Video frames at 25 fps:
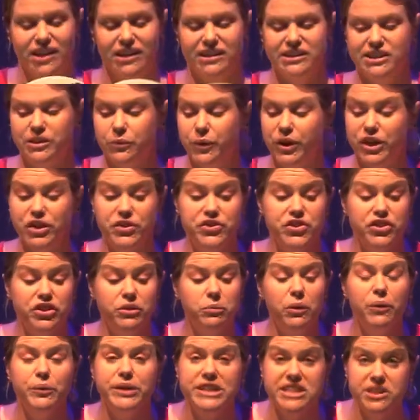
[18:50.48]
So we're going to do
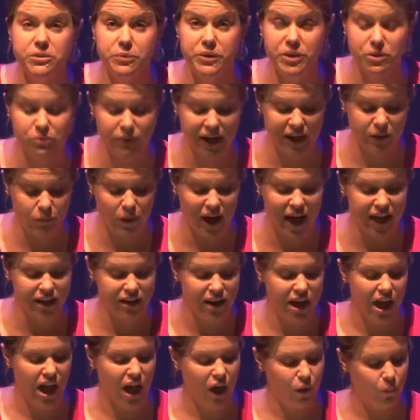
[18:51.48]
what we did with the red one.
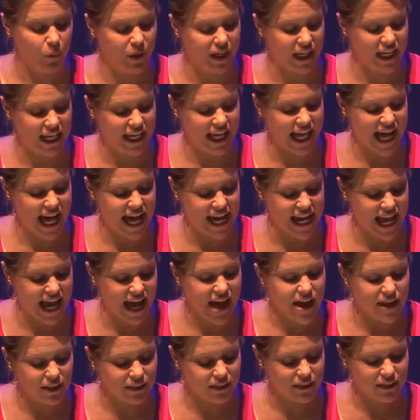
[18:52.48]
We're going to cut
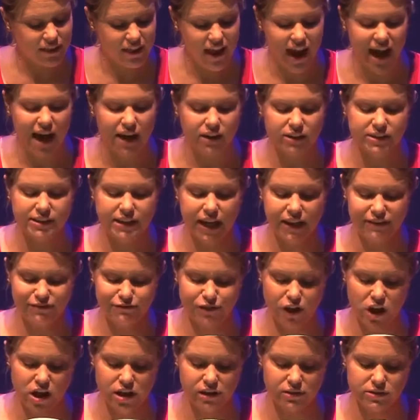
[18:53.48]
out the outside
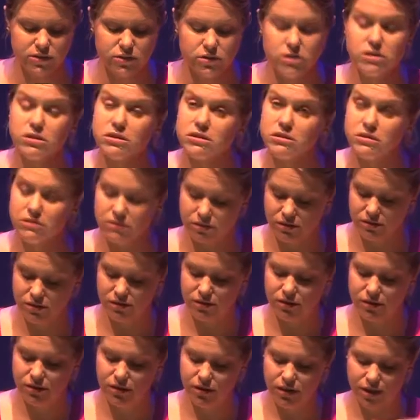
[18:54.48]
first.
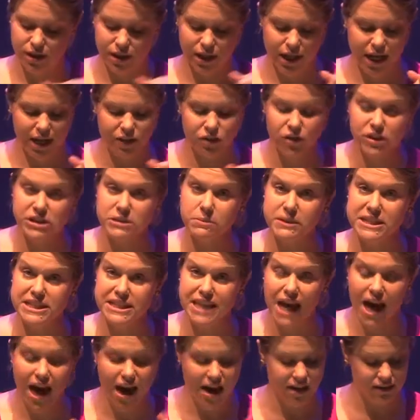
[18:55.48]
Cut those bits
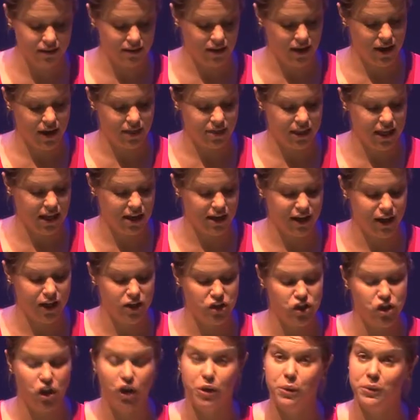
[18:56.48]
out. Then I'm going to
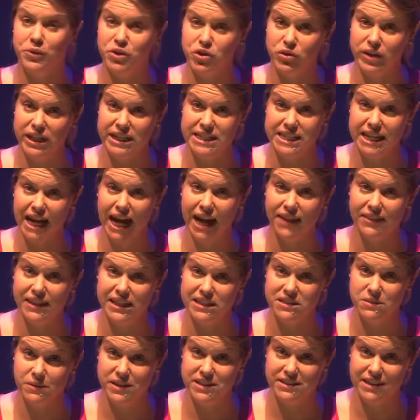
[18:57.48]
show you a trick to cut
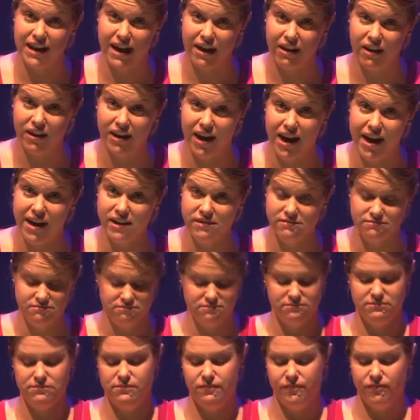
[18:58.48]
these ones out, okay?
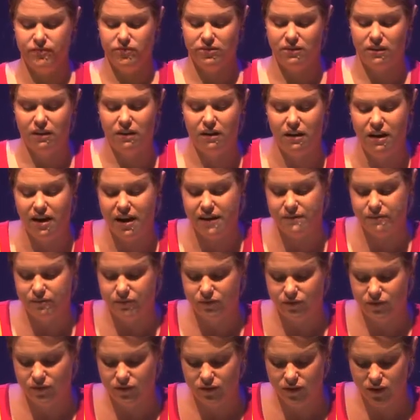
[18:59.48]
All right,
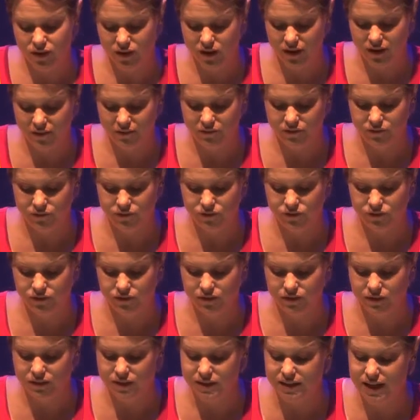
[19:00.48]
so
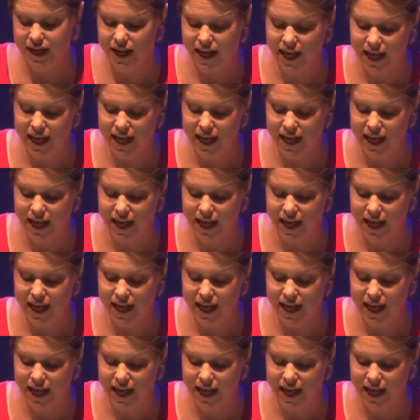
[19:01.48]
start